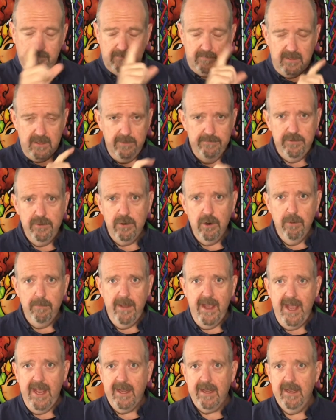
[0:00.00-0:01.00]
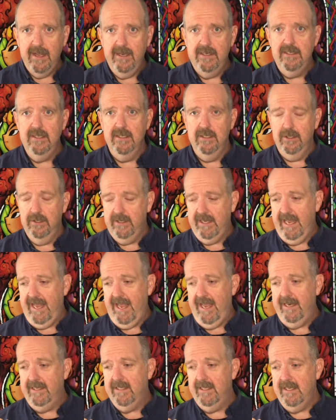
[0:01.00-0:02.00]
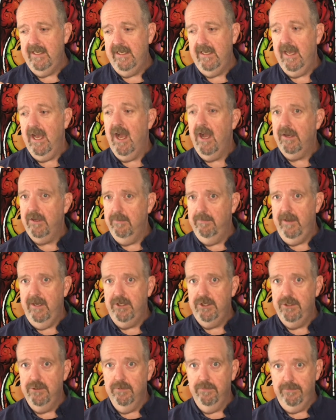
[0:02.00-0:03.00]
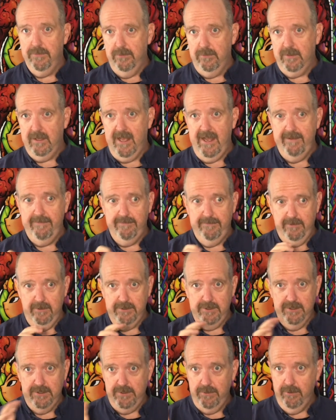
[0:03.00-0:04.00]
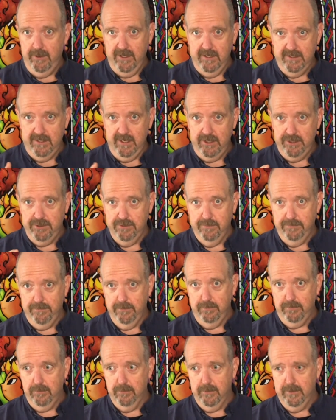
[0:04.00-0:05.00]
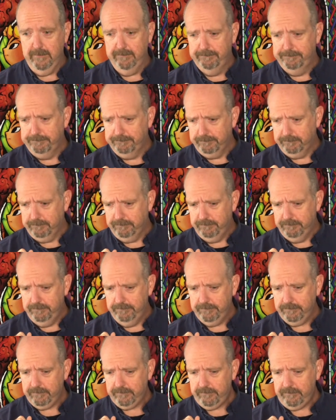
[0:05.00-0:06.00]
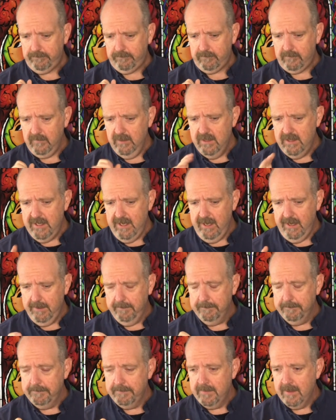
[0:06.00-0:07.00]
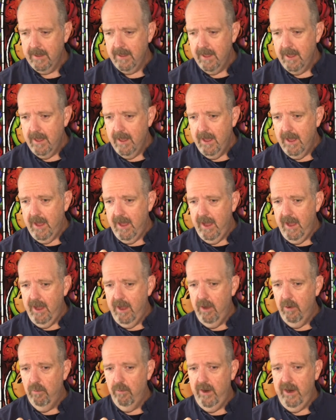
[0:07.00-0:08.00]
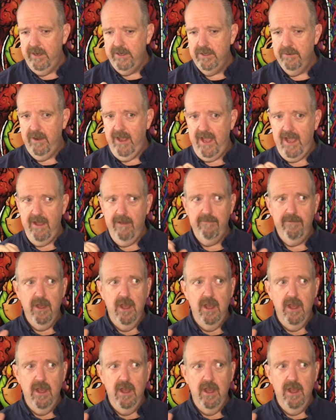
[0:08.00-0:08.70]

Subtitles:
if you go back to look at the occupational folk life versus the organizational folklore thing, where you have